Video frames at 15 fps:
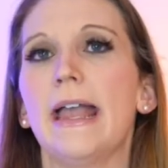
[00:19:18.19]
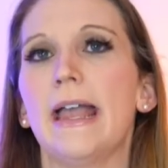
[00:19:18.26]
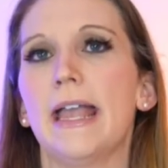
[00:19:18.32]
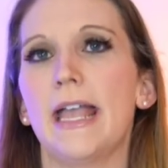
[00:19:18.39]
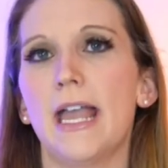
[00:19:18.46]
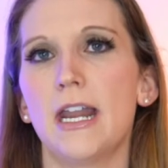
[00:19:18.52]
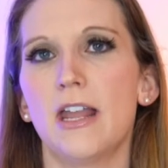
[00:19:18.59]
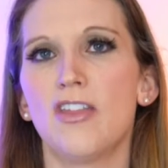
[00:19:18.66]

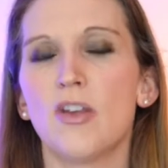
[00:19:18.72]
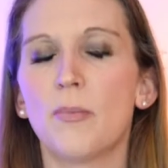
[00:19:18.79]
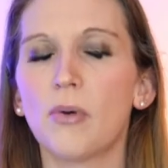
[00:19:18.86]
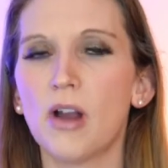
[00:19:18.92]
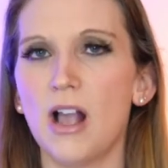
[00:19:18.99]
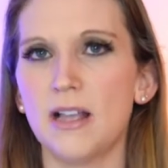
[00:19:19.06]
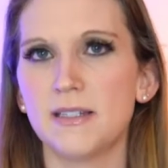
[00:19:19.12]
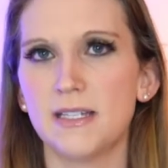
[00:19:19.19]
and in the
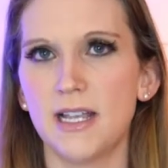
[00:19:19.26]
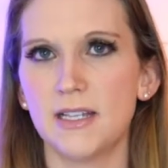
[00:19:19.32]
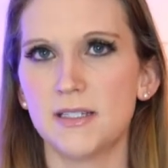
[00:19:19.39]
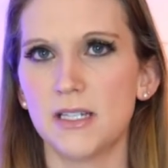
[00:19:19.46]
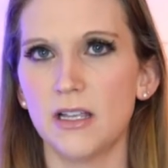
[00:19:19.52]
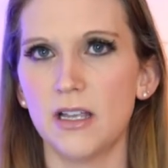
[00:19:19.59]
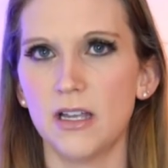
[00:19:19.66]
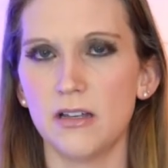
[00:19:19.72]

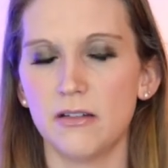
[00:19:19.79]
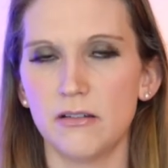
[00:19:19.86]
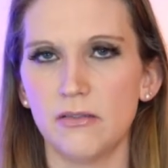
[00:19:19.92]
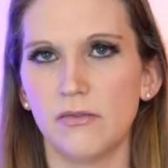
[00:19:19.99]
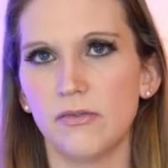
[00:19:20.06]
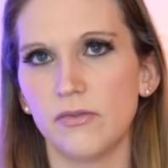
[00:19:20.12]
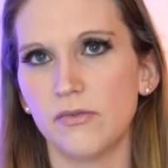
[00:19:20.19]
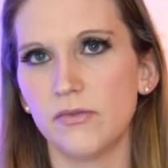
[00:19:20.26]
process
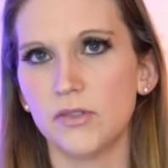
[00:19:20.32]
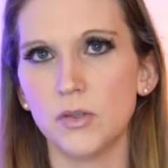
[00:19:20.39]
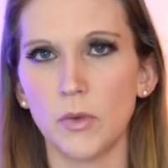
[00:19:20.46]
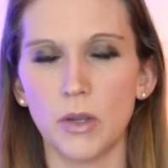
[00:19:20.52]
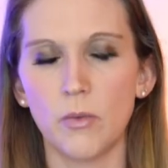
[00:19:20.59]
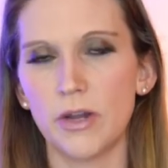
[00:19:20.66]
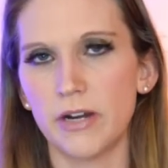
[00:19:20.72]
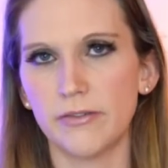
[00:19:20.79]
of
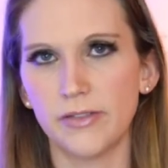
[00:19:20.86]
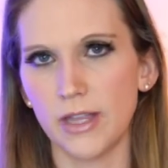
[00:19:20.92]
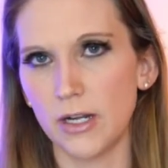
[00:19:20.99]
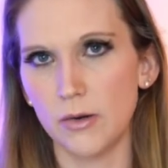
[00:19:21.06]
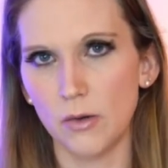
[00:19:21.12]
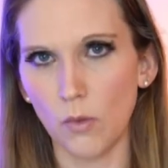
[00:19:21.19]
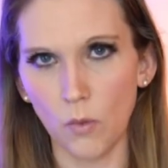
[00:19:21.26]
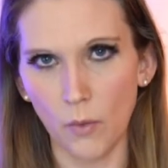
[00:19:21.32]
doing whatever they
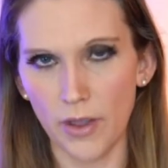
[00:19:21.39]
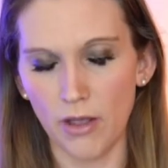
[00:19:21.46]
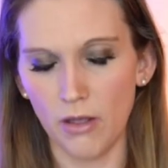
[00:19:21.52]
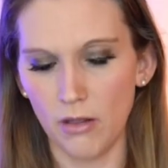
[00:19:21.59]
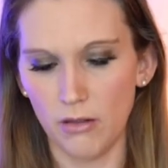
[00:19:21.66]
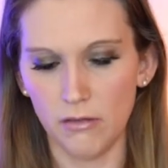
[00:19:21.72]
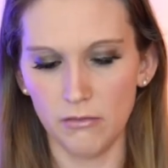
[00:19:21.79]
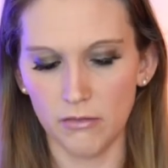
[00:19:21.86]
do to
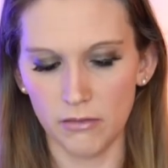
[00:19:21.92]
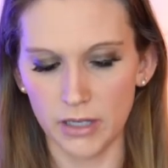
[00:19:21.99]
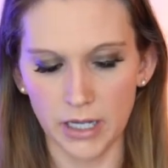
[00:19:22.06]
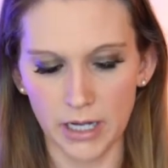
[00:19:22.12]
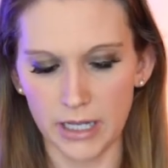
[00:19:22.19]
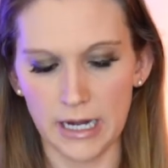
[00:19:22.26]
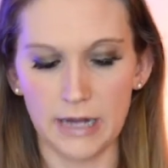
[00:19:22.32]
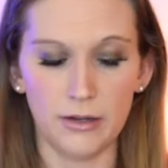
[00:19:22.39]
oil,
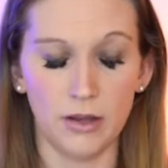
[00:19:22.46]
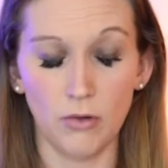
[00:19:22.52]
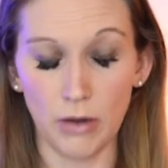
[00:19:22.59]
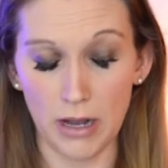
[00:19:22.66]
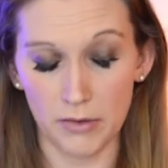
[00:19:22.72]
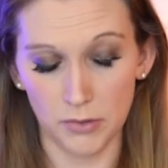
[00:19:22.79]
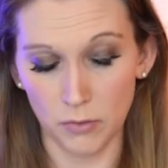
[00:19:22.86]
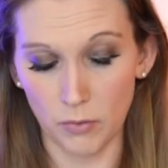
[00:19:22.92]
getting it out of the
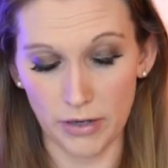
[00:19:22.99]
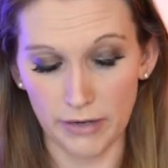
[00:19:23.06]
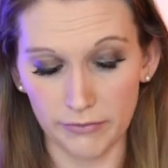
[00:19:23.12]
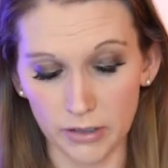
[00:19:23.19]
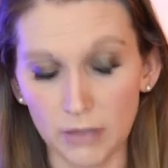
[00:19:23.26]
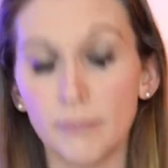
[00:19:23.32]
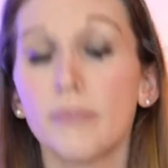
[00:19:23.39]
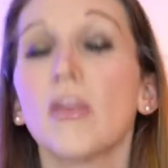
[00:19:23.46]
ground or
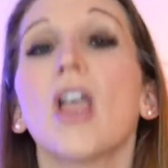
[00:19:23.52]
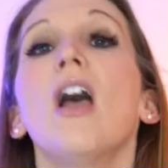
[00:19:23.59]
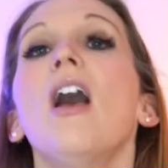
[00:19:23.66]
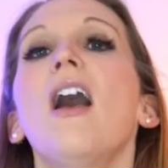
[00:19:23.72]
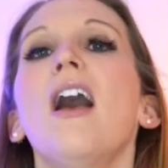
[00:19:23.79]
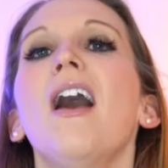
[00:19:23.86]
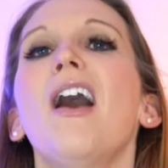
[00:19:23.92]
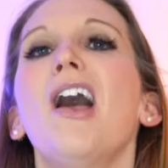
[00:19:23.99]
whatever,
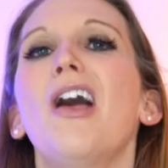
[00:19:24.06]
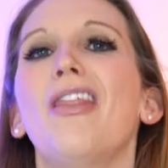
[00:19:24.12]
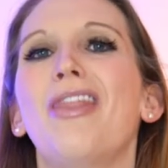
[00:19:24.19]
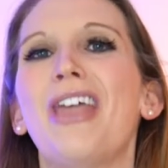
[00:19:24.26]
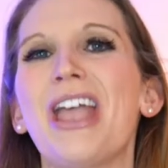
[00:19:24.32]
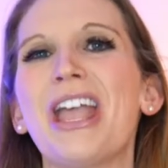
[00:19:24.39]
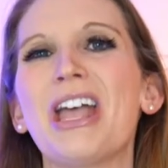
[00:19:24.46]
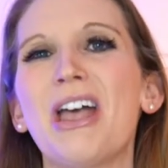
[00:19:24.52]

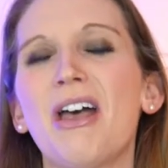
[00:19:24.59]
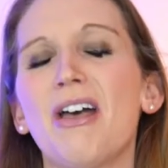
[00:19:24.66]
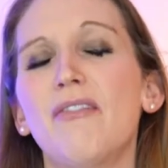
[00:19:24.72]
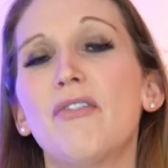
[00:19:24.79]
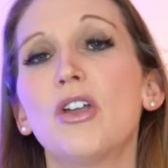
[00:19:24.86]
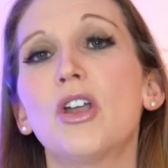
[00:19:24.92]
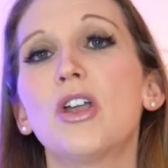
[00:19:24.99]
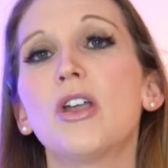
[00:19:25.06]
they
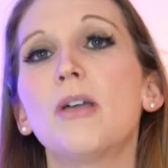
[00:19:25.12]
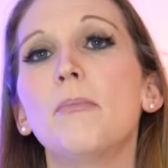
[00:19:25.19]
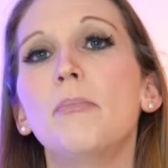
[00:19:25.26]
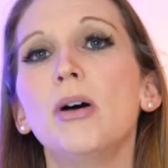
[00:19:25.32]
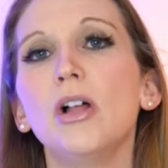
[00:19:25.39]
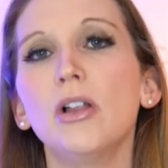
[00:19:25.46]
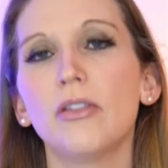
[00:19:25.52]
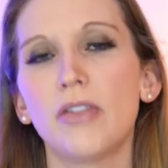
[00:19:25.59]
have
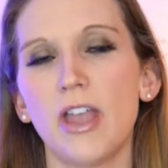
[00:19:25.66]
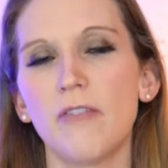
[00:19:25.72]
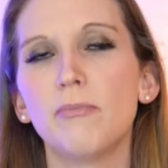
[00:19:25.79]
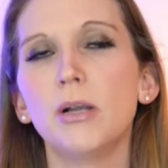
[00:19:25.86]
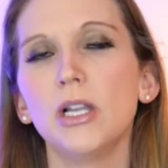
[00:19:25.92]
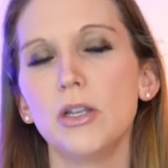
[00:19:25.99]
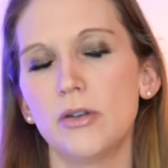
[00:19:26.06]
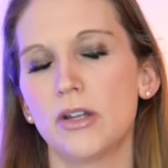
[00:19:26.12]
they've
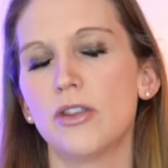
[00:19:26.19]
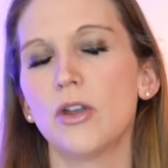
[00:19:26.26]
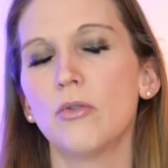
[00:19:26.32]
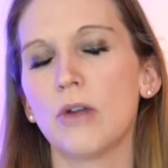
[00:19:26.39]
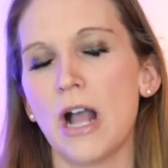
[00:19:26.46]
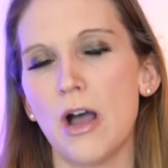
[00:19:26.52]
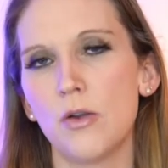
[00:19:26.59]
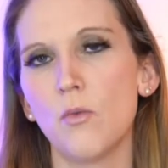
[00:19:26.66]
polluted the
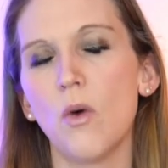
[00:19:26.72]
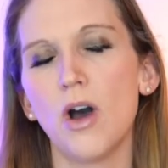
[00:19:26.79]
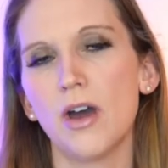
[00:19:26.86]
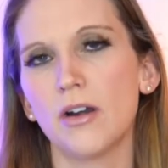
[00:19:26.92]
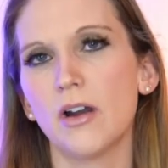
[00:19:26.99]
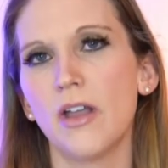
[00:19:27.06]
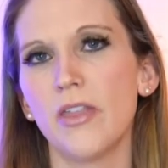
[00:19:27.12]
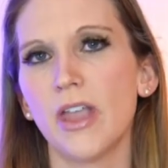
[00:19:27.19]

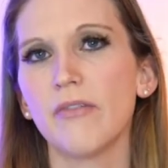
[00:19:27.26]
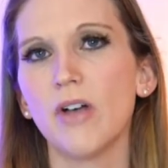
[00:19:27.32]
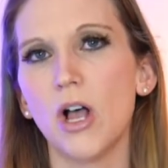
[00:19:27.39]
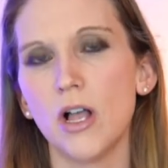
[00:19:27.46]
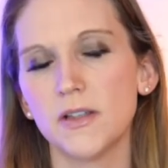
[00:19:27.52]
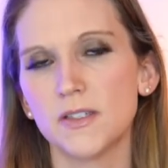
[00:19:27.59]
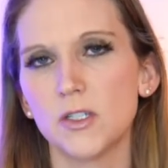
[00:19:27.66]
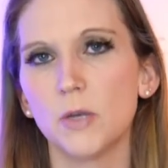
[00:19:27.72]
groundwater, and they've
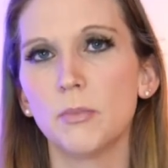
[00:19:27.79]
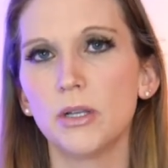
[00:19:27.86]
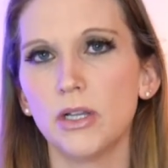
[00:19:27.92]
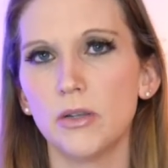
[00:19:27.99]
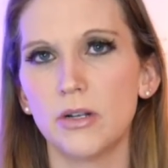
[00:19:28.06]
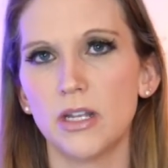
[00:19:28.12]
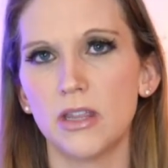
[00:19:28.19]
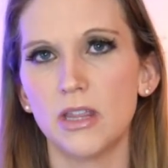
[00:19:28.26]
also
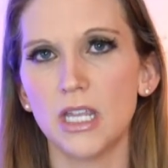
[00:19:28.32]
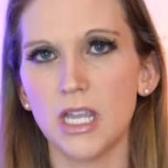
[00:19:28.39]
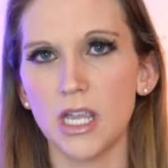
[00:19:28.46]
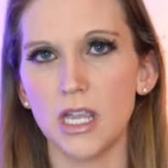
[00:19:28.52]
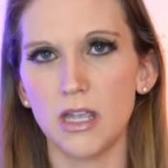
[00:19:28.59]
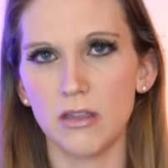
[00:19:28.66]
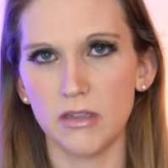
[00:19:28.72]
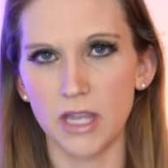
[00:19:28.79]
polluted
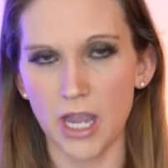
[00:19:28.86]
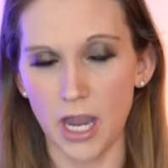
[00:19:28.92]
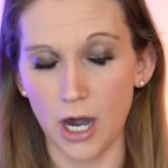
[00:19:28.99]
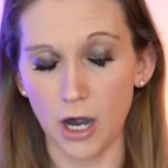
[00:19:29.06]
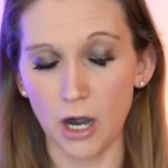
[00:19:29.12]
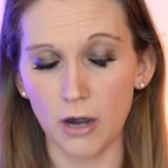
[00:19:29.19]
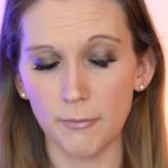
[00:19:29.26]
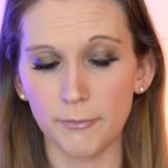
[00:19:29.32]
the the
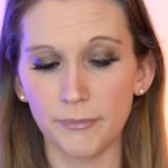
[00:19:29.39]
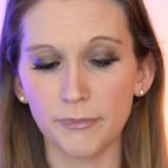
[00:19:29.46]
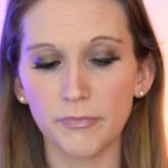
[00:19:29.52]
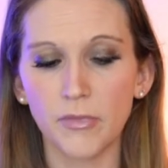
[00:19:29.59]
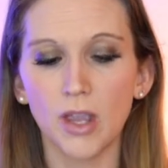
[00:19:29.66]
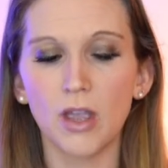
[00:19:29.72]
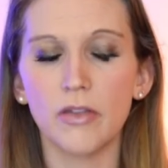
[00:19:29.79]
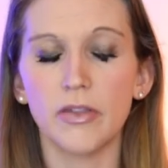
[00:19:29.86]
air,
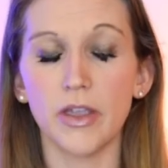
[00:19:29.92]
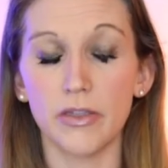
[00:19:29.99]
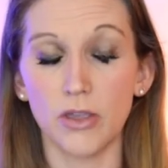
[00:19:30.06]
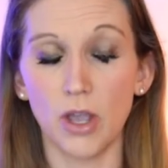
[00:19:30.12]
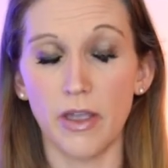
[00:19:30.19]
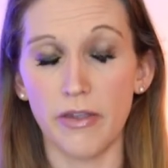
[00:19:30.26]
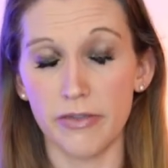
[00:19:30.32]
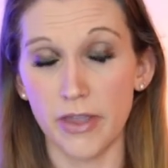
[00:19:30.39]
the
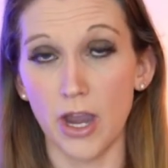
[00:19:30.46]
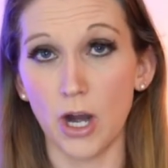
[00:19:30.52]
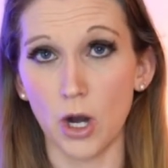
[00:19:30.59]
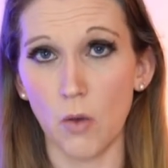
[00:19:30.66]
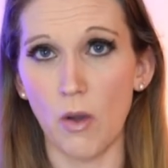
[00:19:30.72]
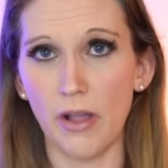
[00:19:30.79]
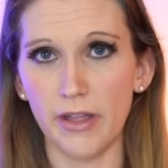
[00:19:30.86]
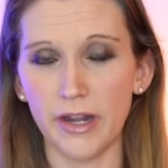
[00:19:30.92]
the, the air
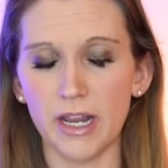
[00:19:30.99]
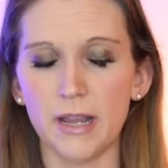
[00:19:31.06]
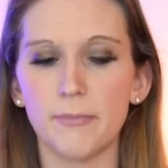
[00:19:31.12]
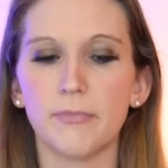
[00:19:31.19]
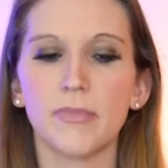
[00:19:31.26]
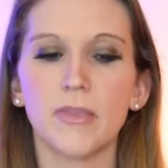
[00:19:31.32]
quality.